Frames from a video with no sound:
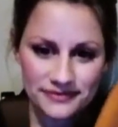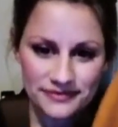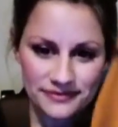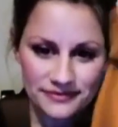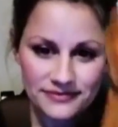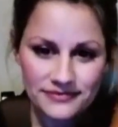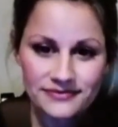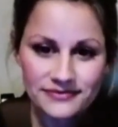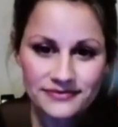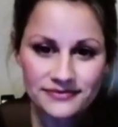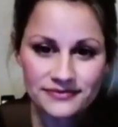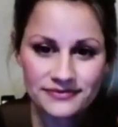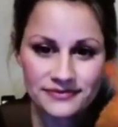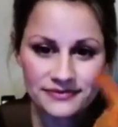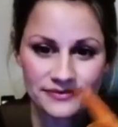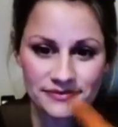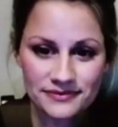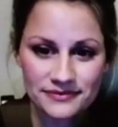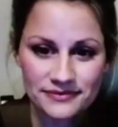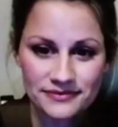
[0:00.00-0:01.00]

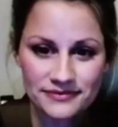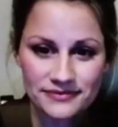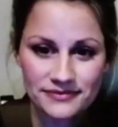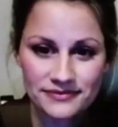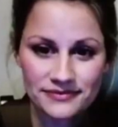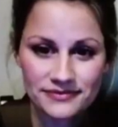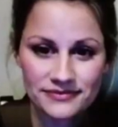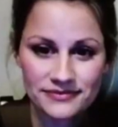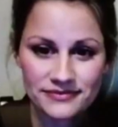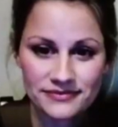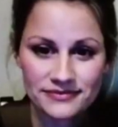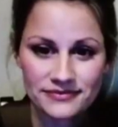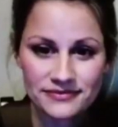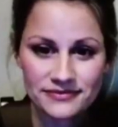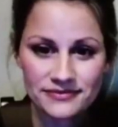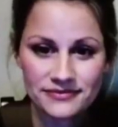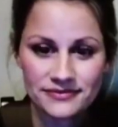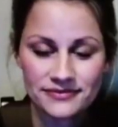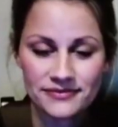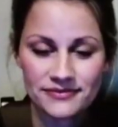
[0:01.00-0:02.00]

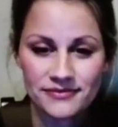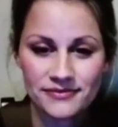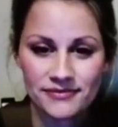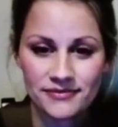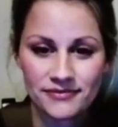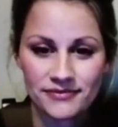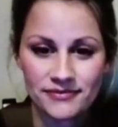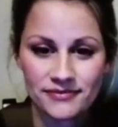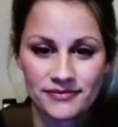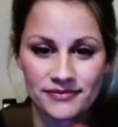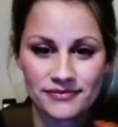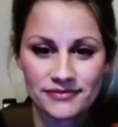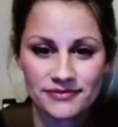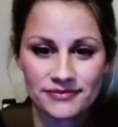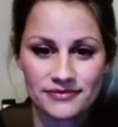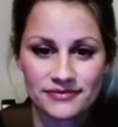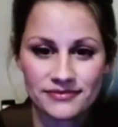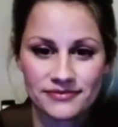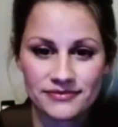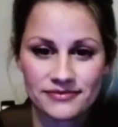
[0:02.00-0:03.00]

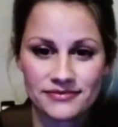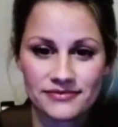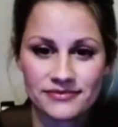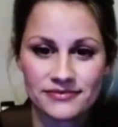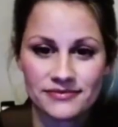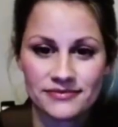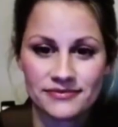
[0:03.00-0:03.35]
(silent)